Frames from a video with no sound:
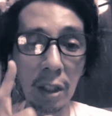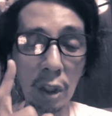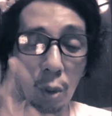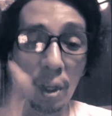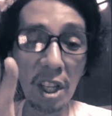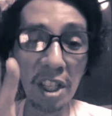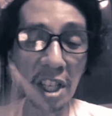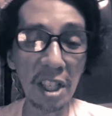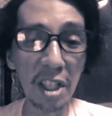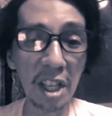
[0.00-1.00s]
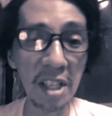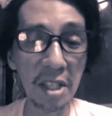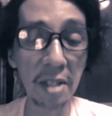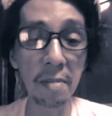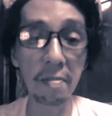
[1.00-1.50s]
You initiate the
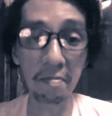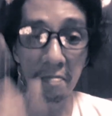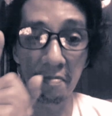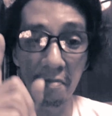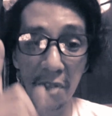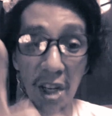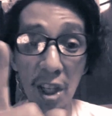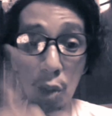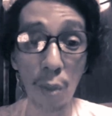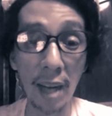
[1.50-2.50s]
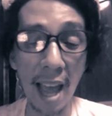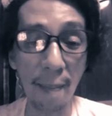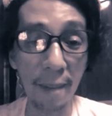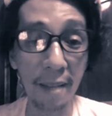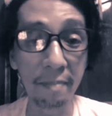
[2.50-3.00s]
change, change will
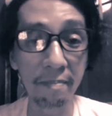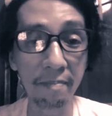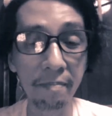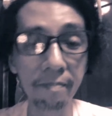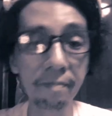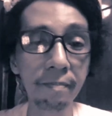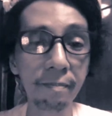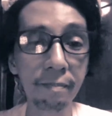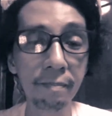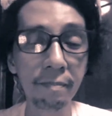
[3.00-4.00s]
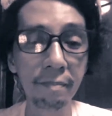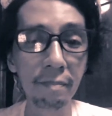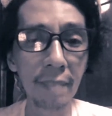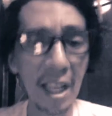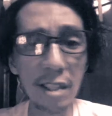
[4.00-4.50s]
happen.
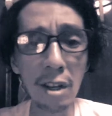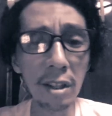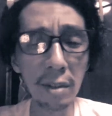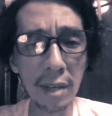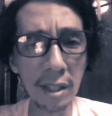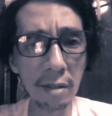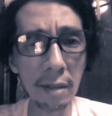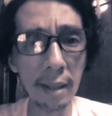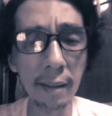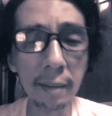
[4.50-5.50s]
That's all there is to it.